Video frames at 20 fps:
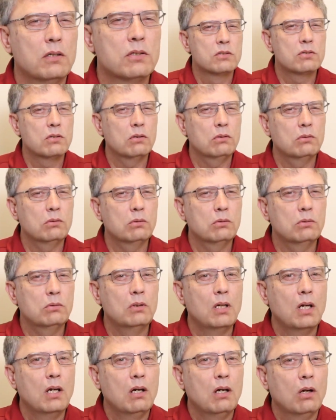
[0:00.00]

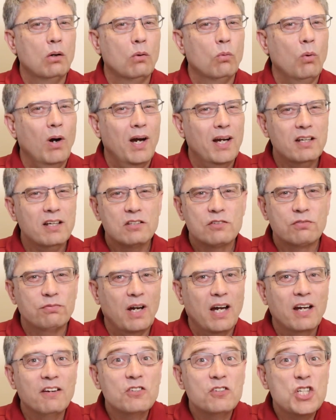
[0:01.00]
So why is
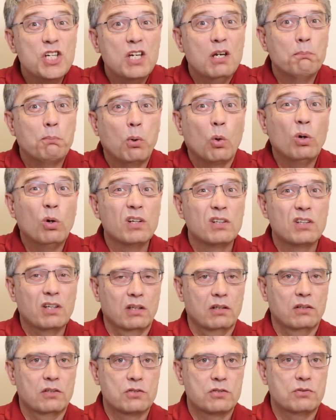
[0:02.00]
five G important to
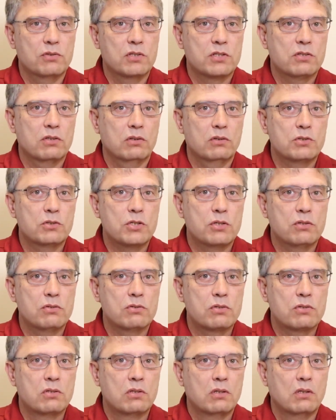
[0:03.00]
industry
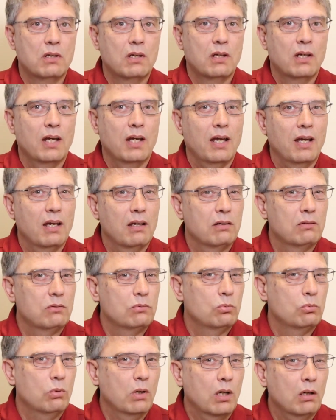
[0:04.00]
solutions,
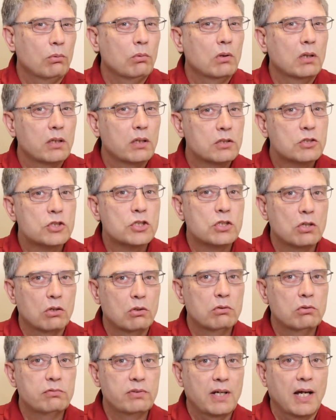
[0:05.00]
and where will it
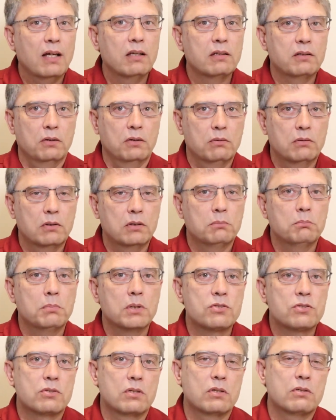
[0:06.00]
show value in
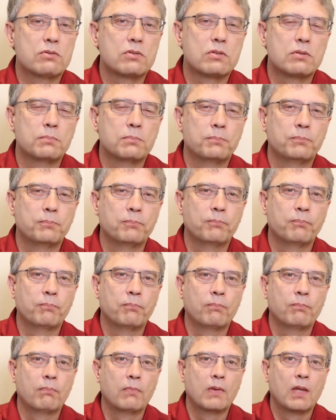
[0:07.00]
business?
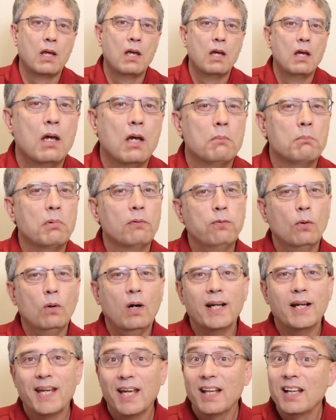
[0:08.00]
Before
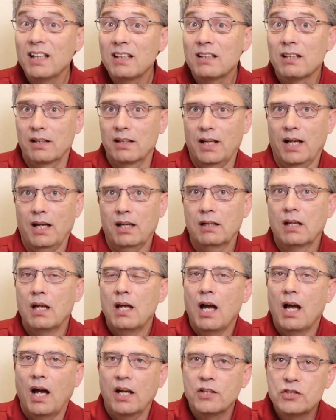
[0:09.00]
I get into that,
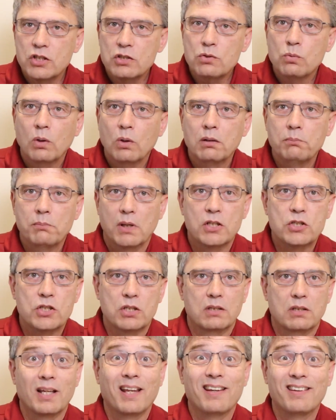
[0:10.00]
I just want to
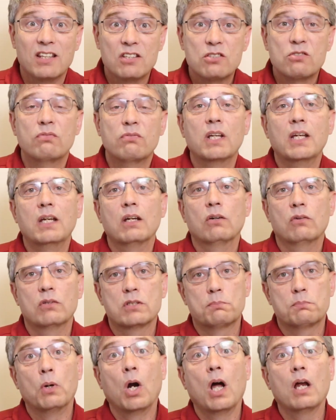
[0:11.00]
mention that this video
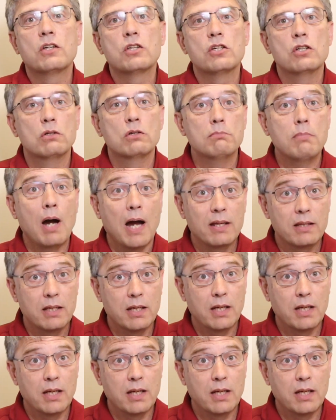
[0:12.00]
is brought to you by